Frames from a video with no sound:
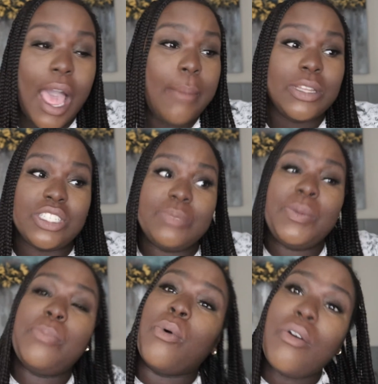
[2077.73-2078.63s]
I'ma
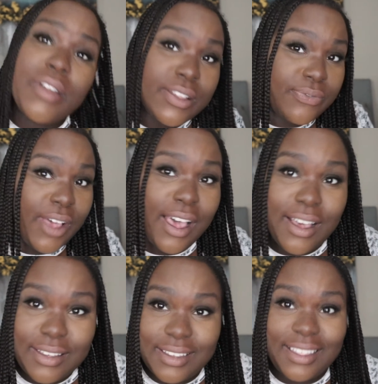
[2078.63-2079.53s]
just be boring as
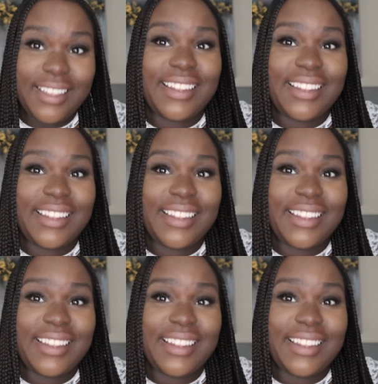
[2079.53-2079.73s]
fuck.